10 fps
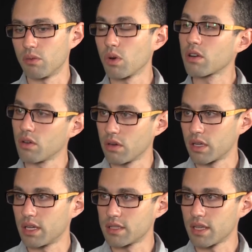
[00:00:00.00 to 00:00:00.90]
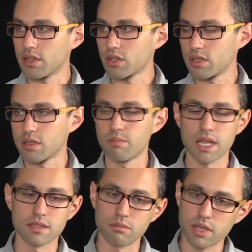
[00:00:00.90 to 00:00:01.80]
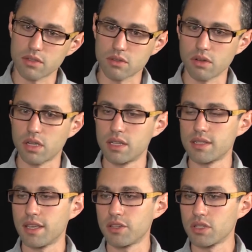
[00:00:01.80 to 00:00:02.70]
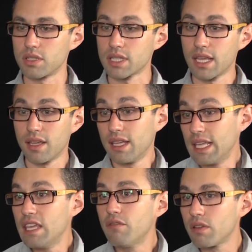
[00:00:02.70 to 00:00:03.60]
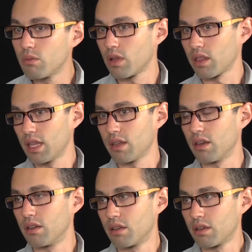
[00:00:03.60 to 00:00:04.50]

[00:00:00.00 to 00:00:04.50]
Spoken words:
worker organizations, peasant-based organizations, even within